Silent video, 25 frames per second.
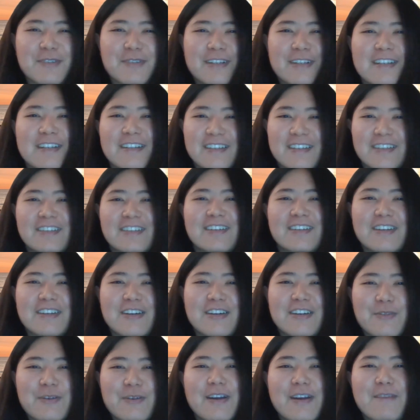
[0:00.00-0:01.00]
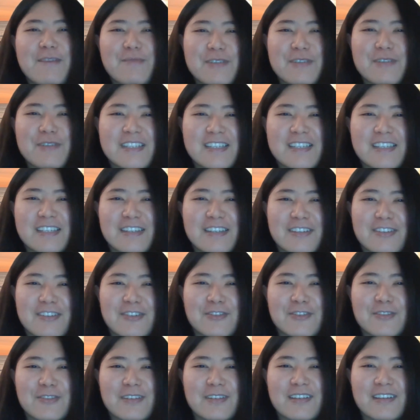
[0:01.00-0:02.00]
we are pretty
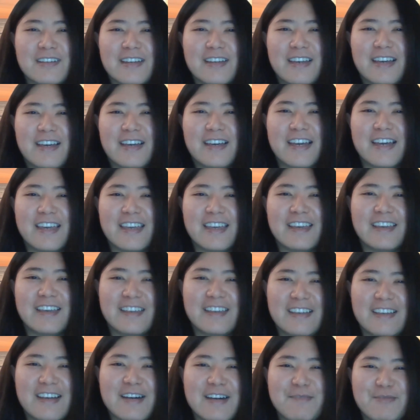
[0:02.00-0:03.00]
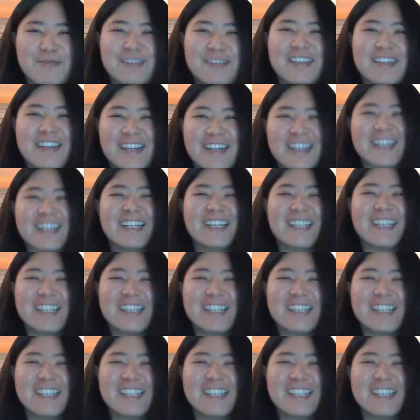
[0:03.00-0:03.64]
good high up there.